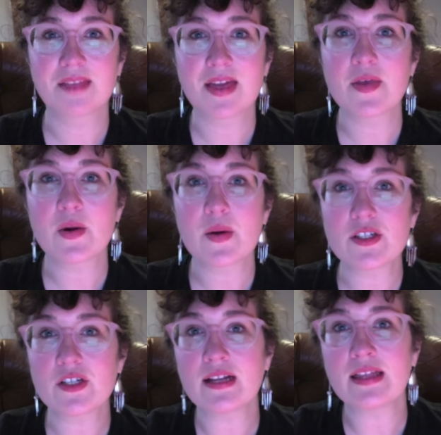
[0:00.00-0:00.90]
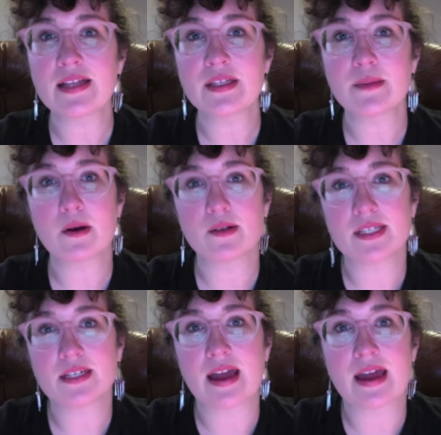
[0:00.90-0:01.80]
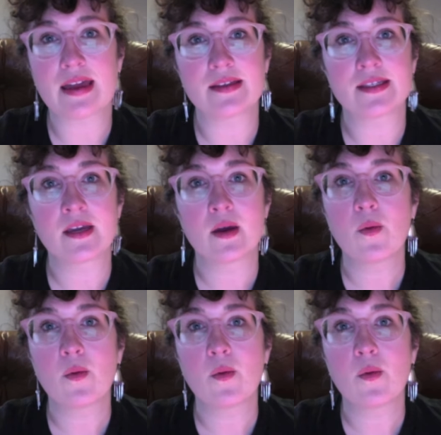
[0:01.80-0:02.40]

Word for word: The question I'd like to pose today is